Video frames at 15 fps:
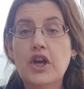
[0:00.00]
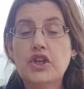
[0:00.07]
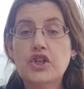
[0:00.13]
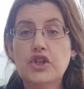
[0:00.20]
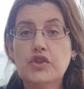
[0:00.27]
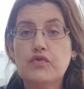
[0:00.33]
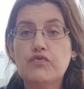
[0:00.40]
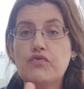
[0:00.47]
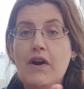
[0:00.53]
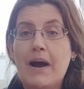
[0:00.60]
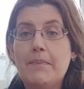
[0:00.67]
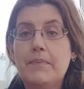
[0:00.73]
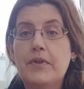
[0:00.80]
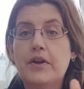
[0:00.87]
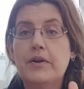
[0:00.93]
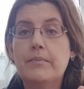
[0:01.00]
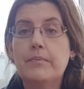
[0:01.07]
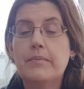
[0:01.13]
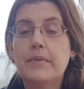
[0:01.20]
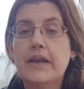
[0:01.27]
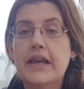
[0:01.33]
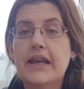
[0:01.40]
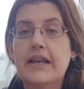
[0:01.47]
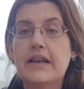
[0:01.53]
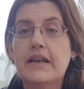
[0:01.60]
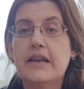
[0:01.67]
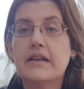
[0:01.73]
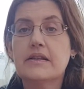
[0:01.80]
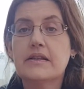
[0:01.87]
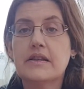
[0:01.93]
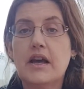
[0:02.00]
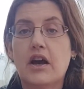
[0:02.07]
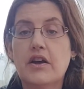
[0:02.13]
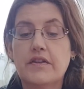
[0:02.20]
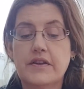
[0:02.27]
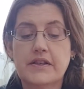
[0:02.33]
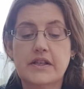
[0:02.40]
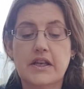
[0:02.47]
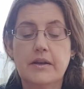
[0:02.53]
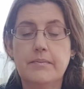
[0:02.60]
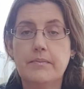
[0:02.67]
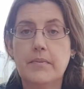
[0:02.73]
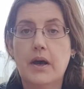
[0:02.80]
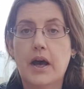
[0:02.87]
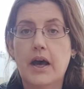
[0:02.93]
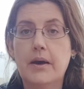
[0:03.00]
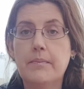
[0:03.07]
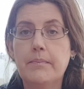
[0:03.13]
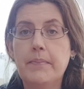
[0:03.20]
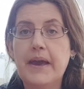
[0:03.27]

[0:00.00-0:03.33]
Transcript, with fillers: just wrap them in either some um,